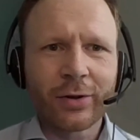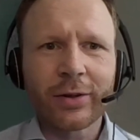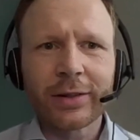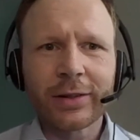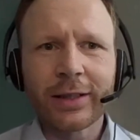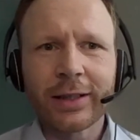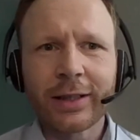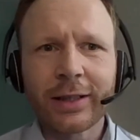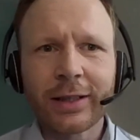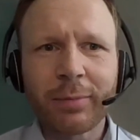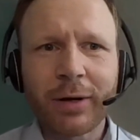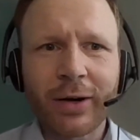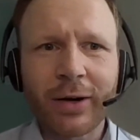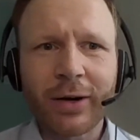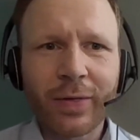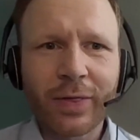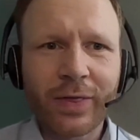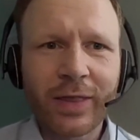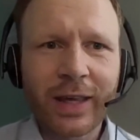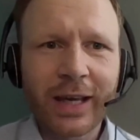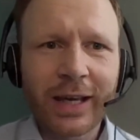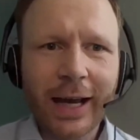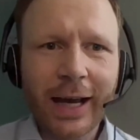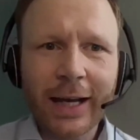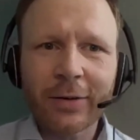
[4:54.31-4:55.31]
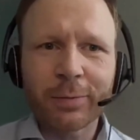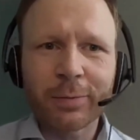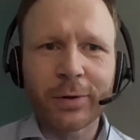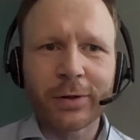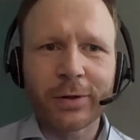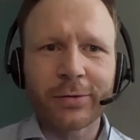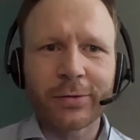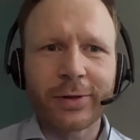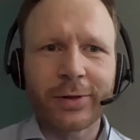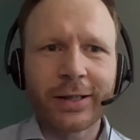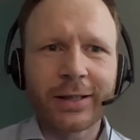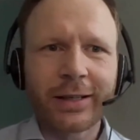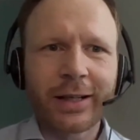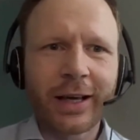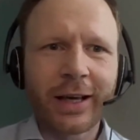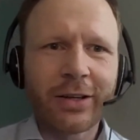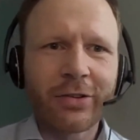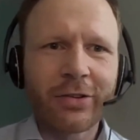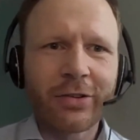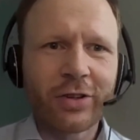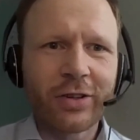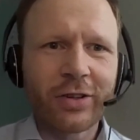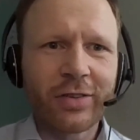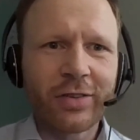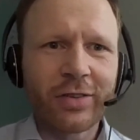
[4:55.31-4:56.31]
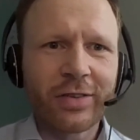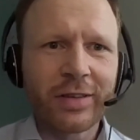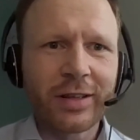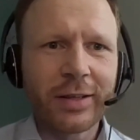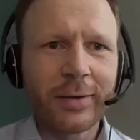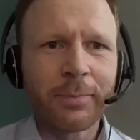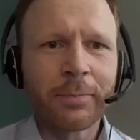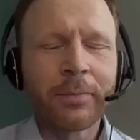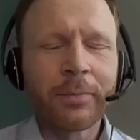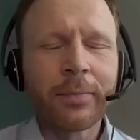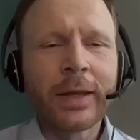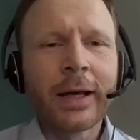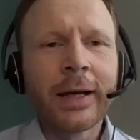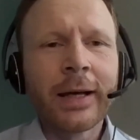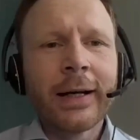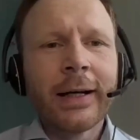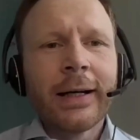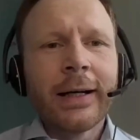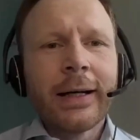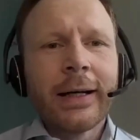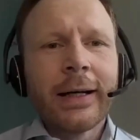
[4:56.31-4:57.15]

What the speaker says: talking about the Export Credit Agency?